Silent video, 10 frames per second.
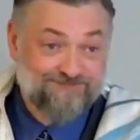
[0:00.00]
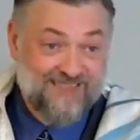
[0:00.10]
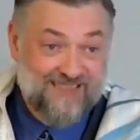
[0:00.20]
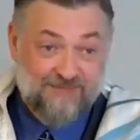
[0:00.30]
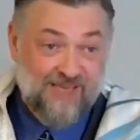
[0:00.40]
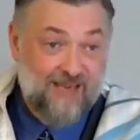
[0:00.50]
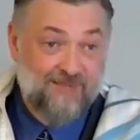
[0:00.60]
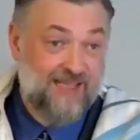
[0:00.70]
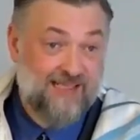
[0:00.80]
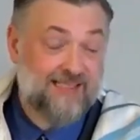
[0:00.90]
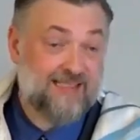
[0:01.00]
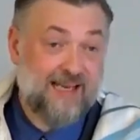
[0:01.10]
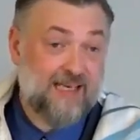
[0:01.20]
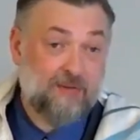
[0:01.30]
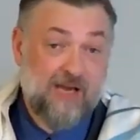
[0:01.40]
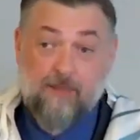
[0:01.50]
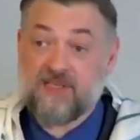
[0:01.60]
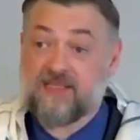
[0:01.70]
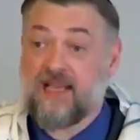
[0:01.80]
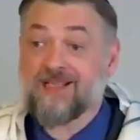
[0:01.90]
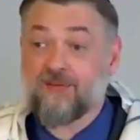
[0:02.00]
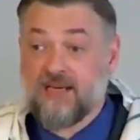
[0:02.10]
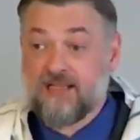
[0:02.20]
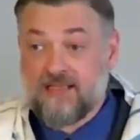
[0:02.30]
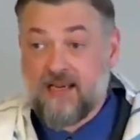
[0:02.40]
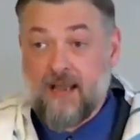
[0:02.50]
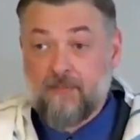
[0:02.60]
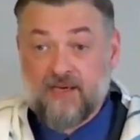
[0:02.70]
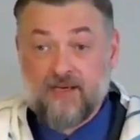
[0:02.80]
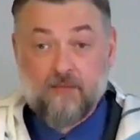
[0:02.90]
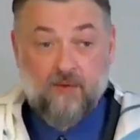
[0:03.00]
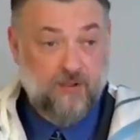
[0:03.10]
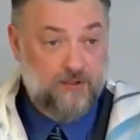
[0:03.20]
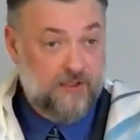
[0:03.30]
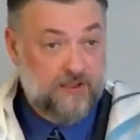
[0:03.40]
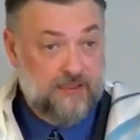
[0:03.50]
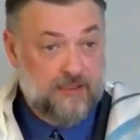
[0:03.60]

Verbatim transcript: Sometimes that's exactly what happens. That's what I see happening in the Parsha.